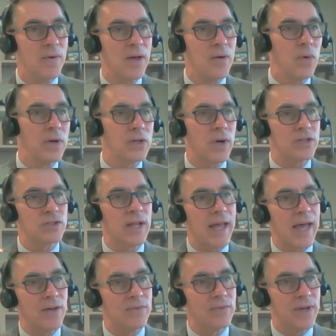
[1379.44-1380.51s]
One question I
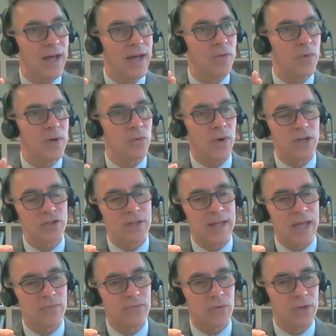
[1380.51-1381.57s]

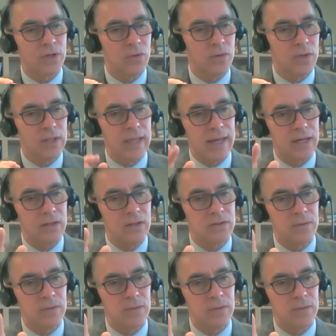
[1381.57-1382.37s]
have for you, and that is,